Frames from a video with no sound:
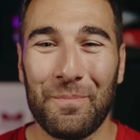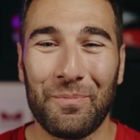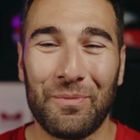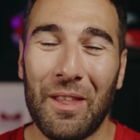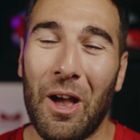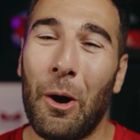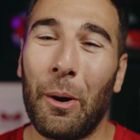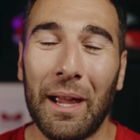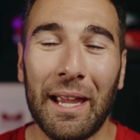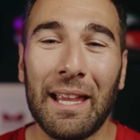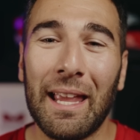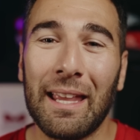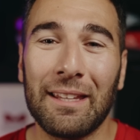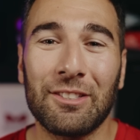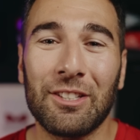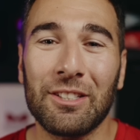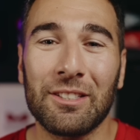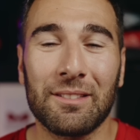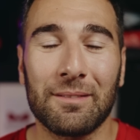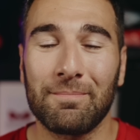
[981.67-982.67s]
No,
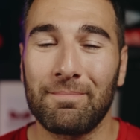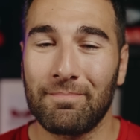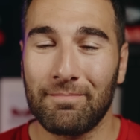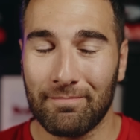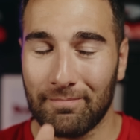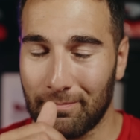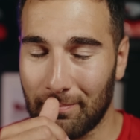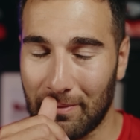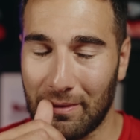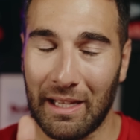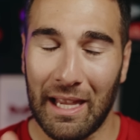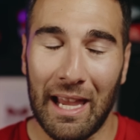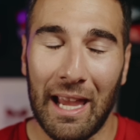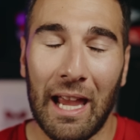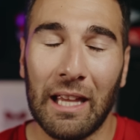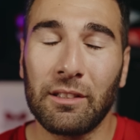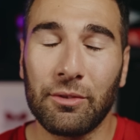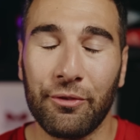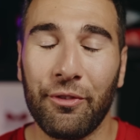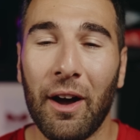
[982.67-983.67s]

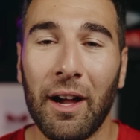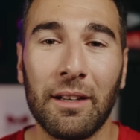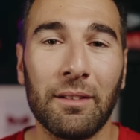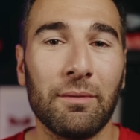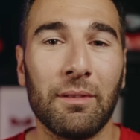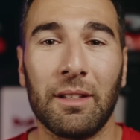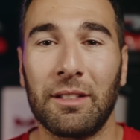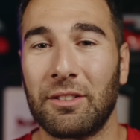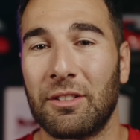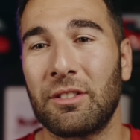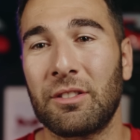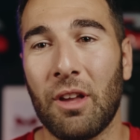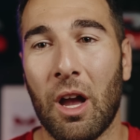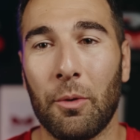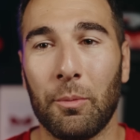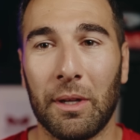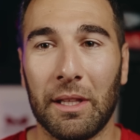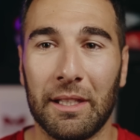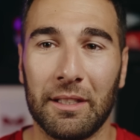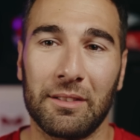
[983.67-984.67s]
it's fun. It's
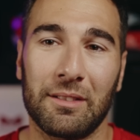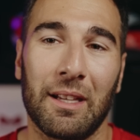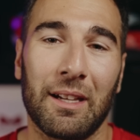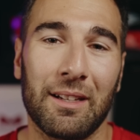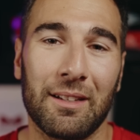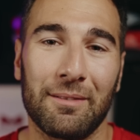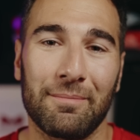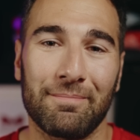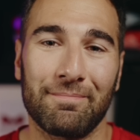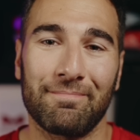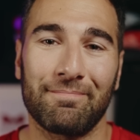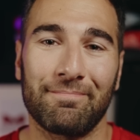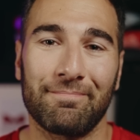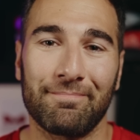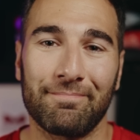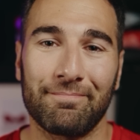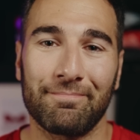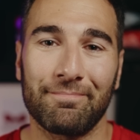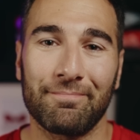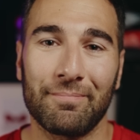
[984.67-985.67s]
not realistic.
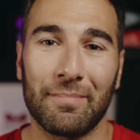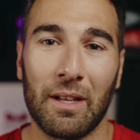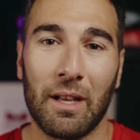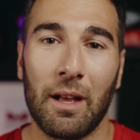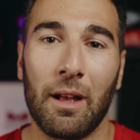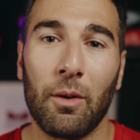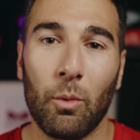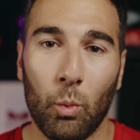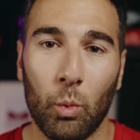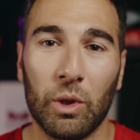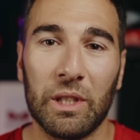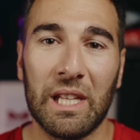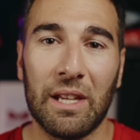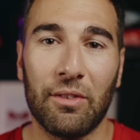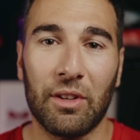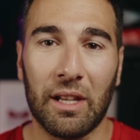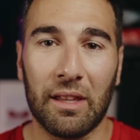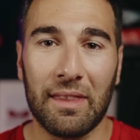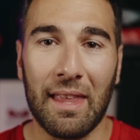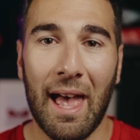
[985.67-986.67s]
We'll leave
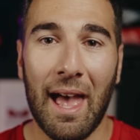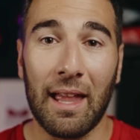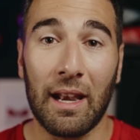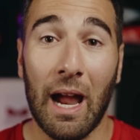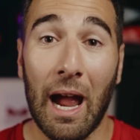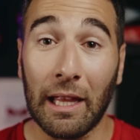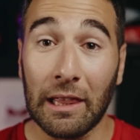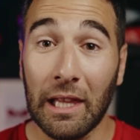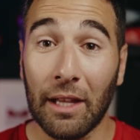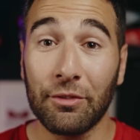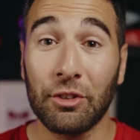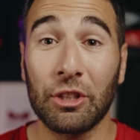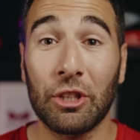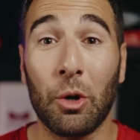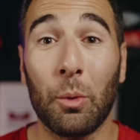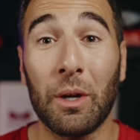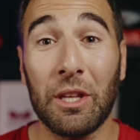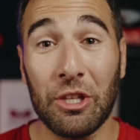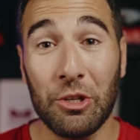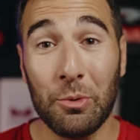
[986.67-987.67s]
it at that. I'd love to
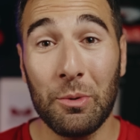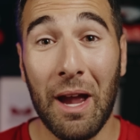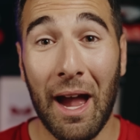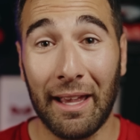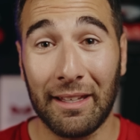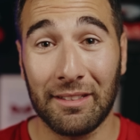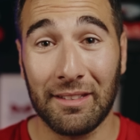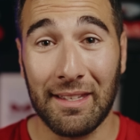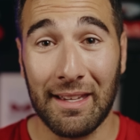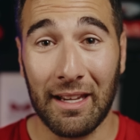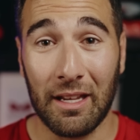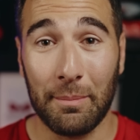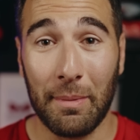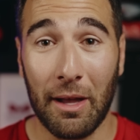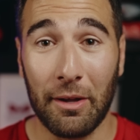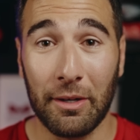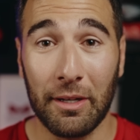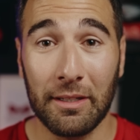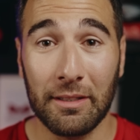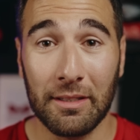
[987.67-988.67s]
know what you guys think
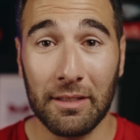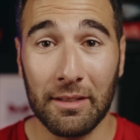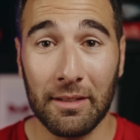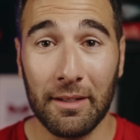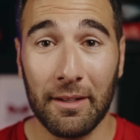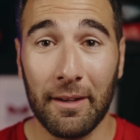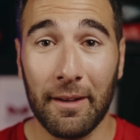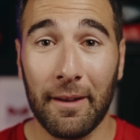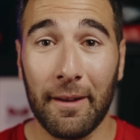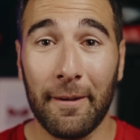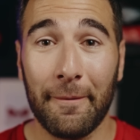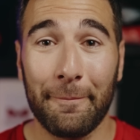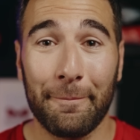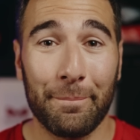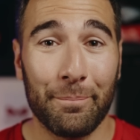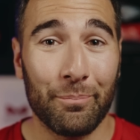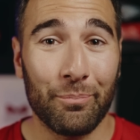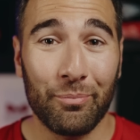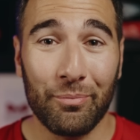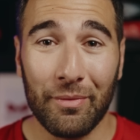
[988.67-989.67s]
about it.
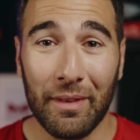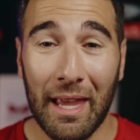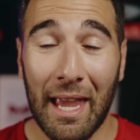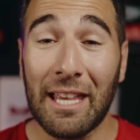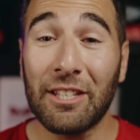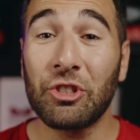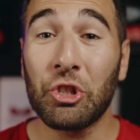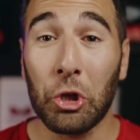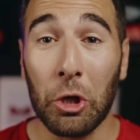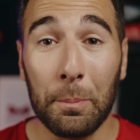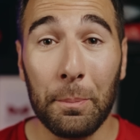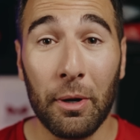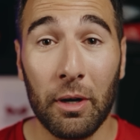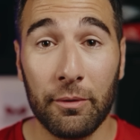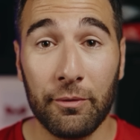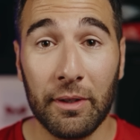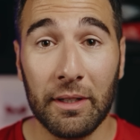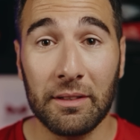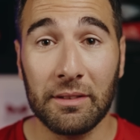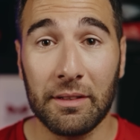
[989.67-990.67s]
Is there a
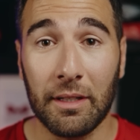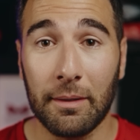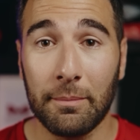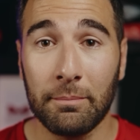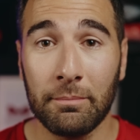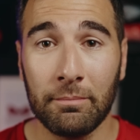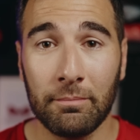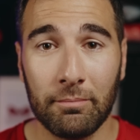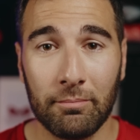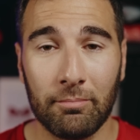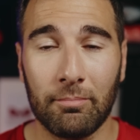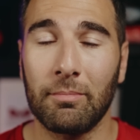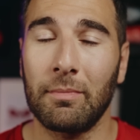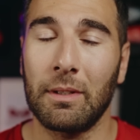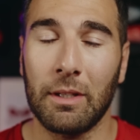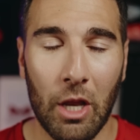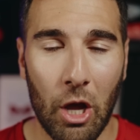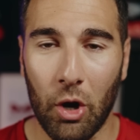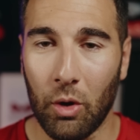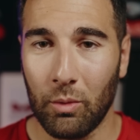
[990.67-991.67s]
perfect sim?
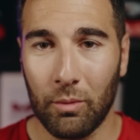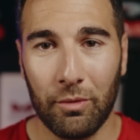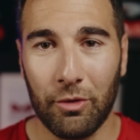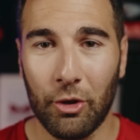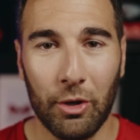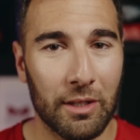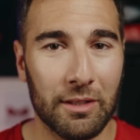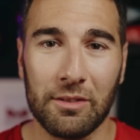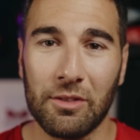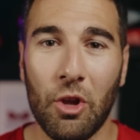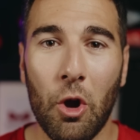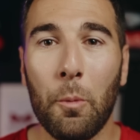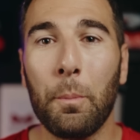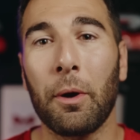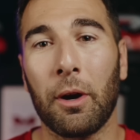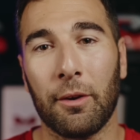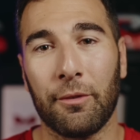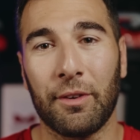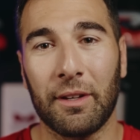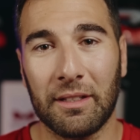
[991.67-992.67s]
No, there is no
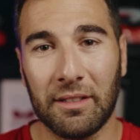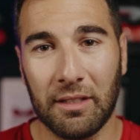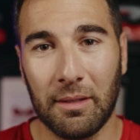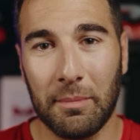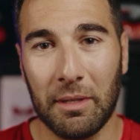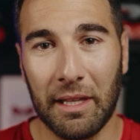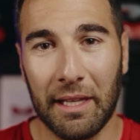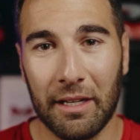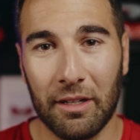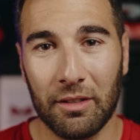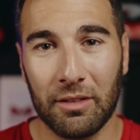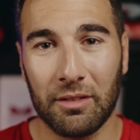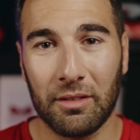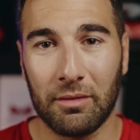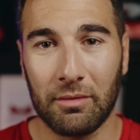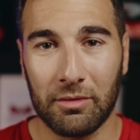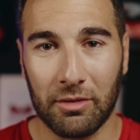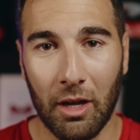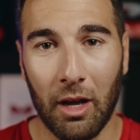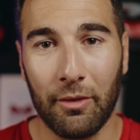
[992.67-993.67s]
perfect simulator
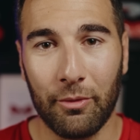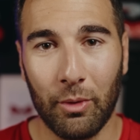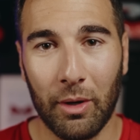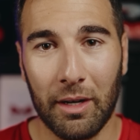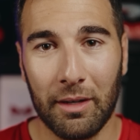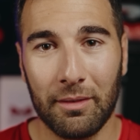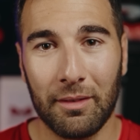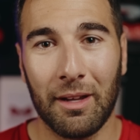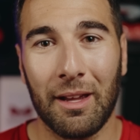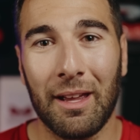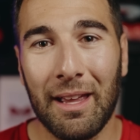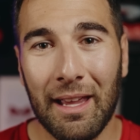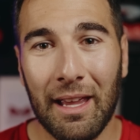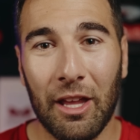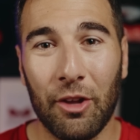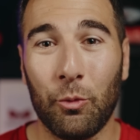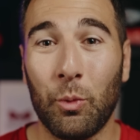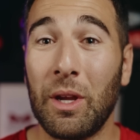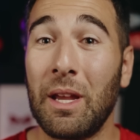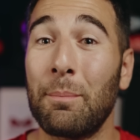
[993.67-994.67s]
software.
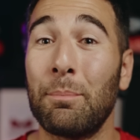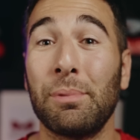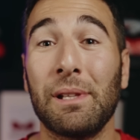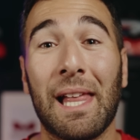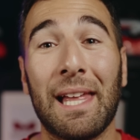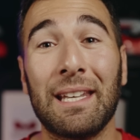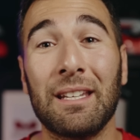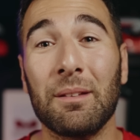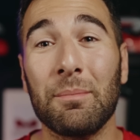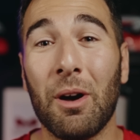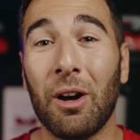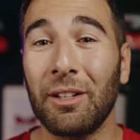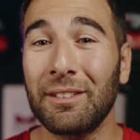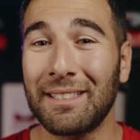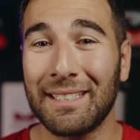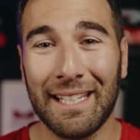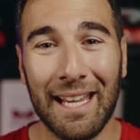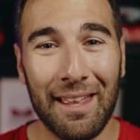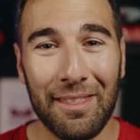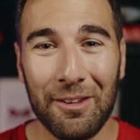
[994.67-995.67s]
If we can blend them all
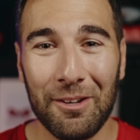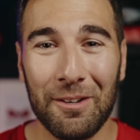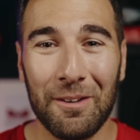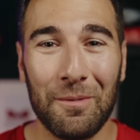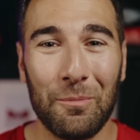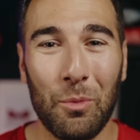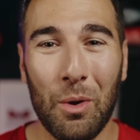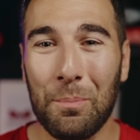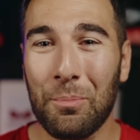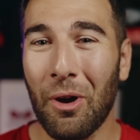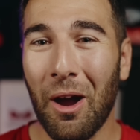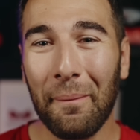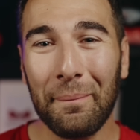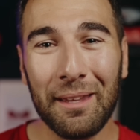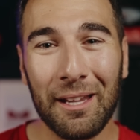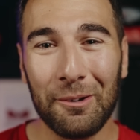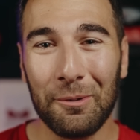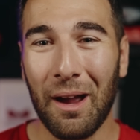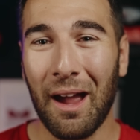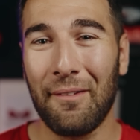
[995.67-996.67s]
together, we
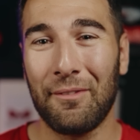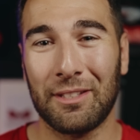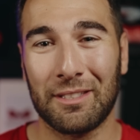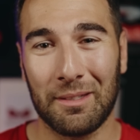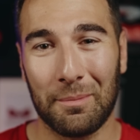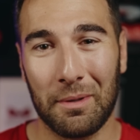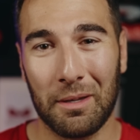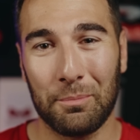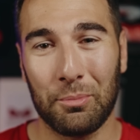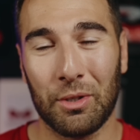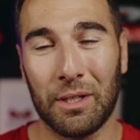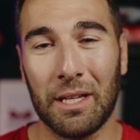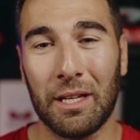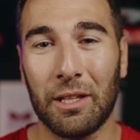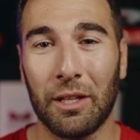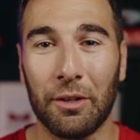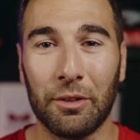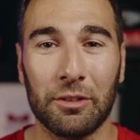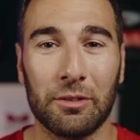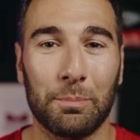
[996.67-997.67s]
probably arrive at something pretty
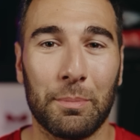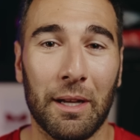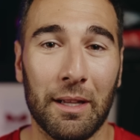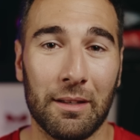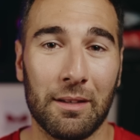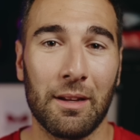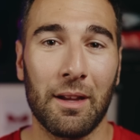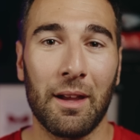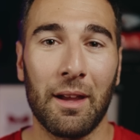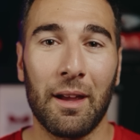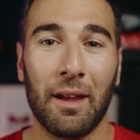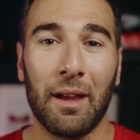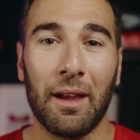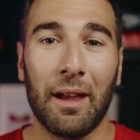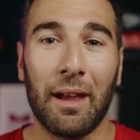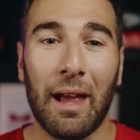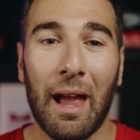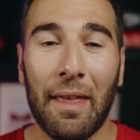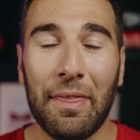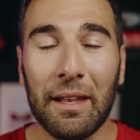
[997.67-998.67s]
close. But
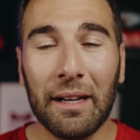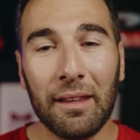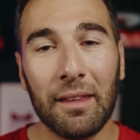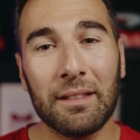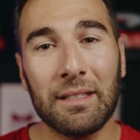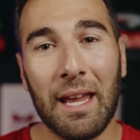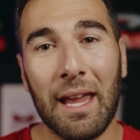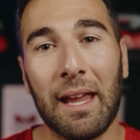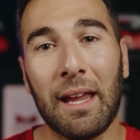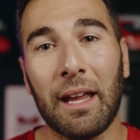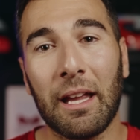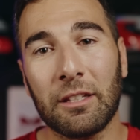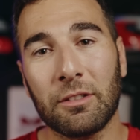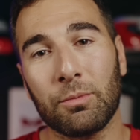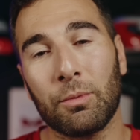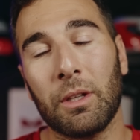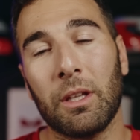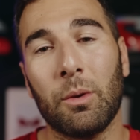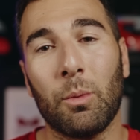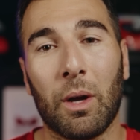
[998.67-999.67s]
at the end of the day, it's
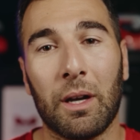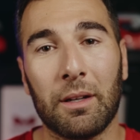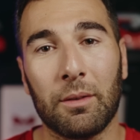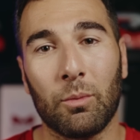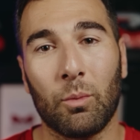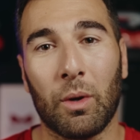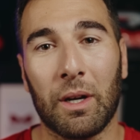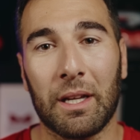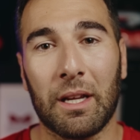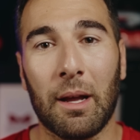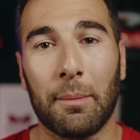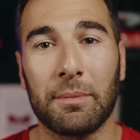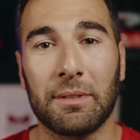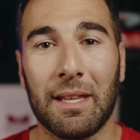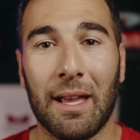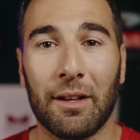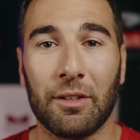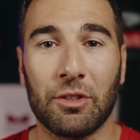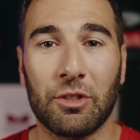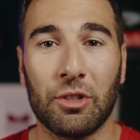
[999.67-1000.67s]
really what it comes
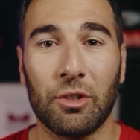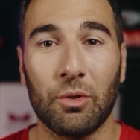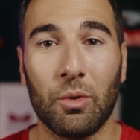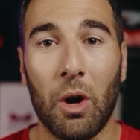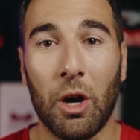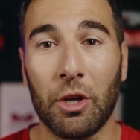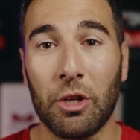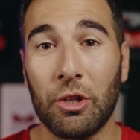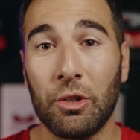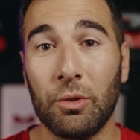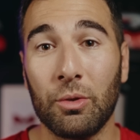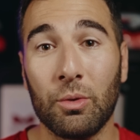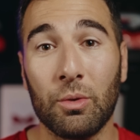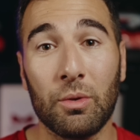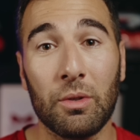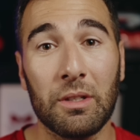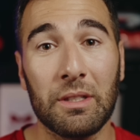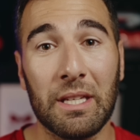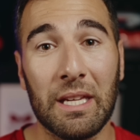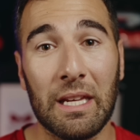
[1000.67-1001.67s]
down to. Are
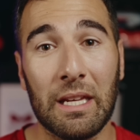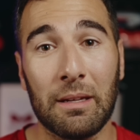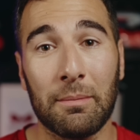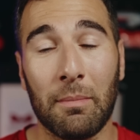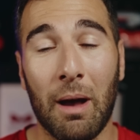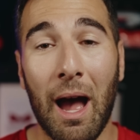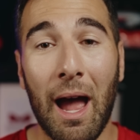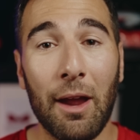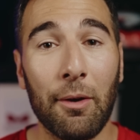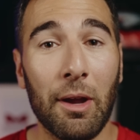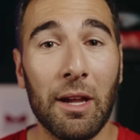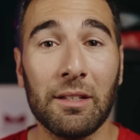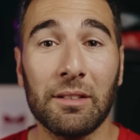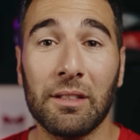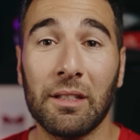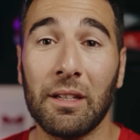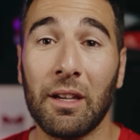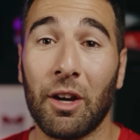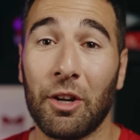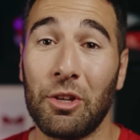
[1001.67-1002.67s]
you team
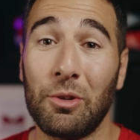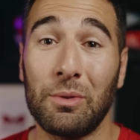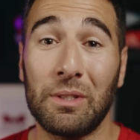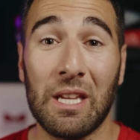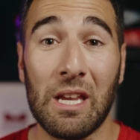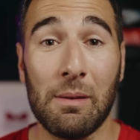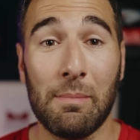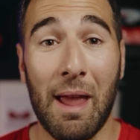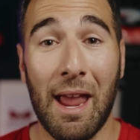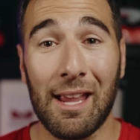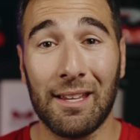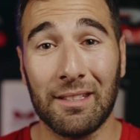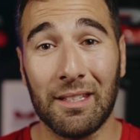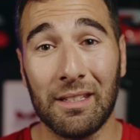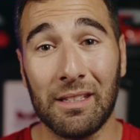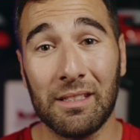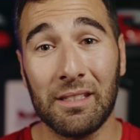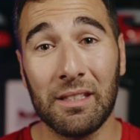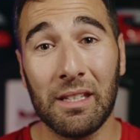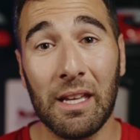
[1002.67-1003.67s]
iRacing? Are you team
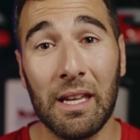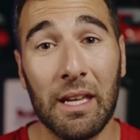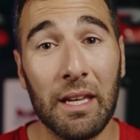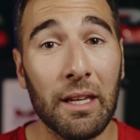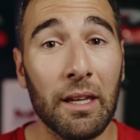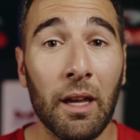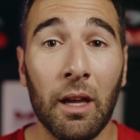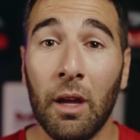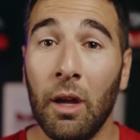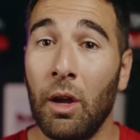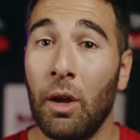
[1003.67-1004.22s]
ACC?